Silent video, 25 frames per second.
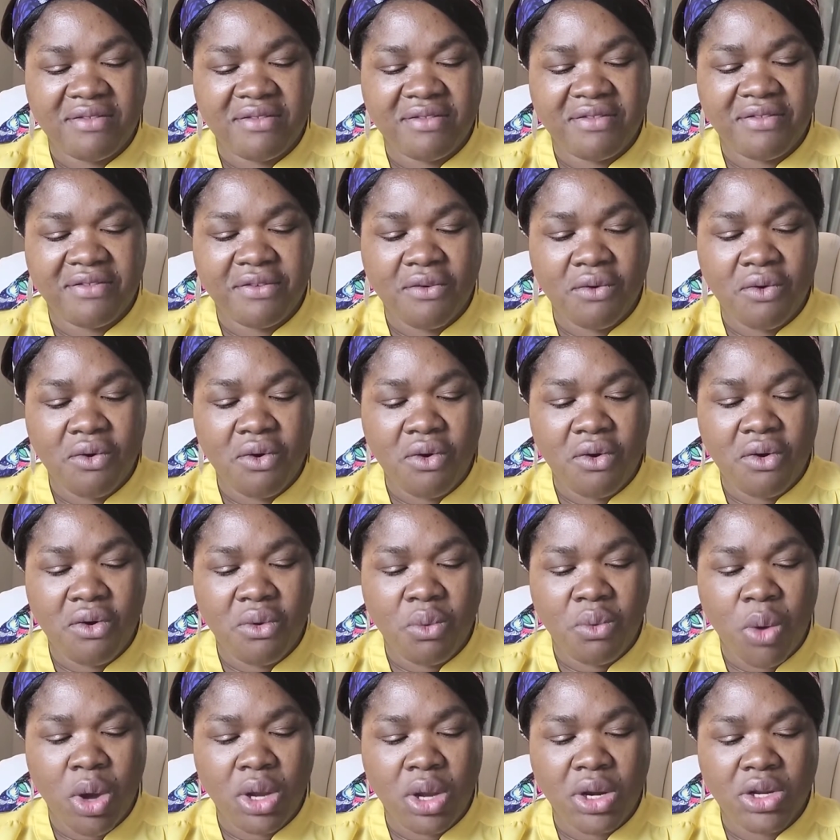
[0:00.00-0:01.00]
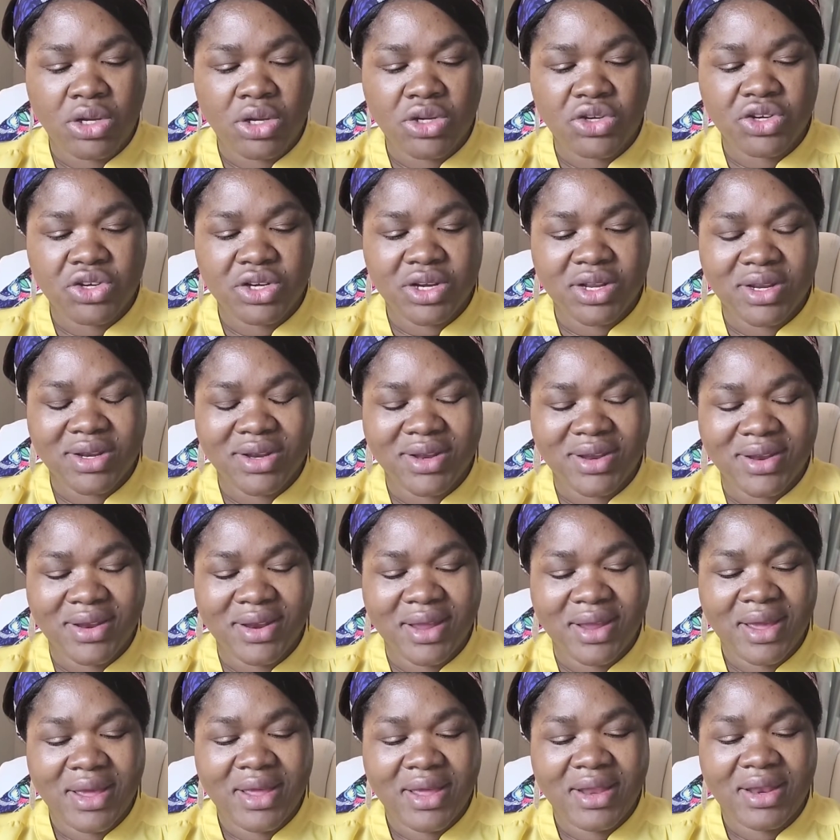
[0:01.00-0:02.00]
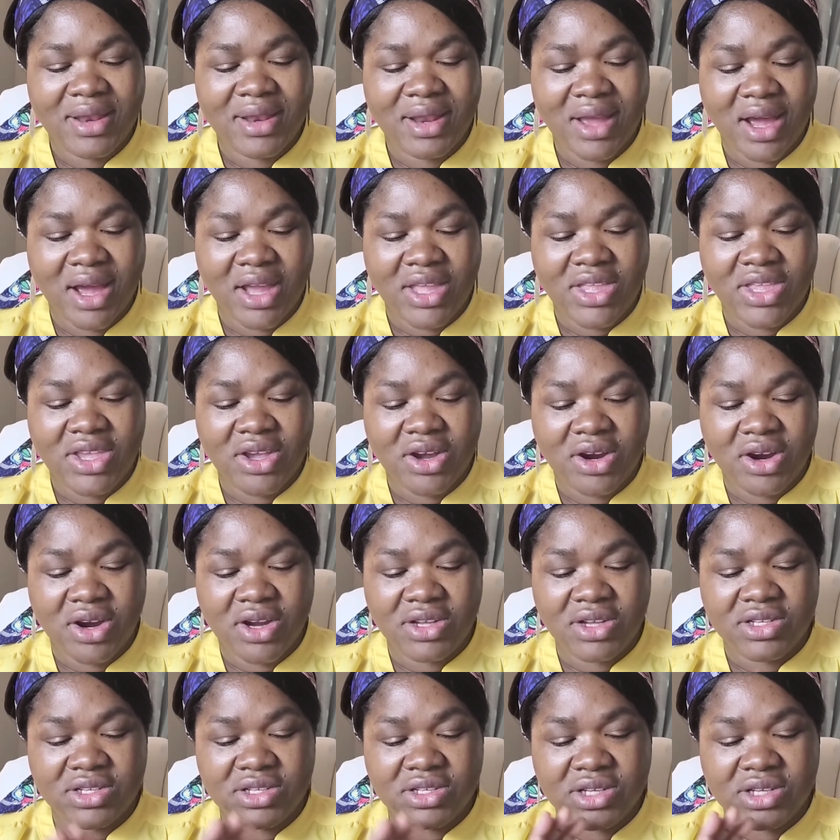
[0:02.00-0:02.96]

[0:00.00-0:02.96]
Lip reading: 109 yards,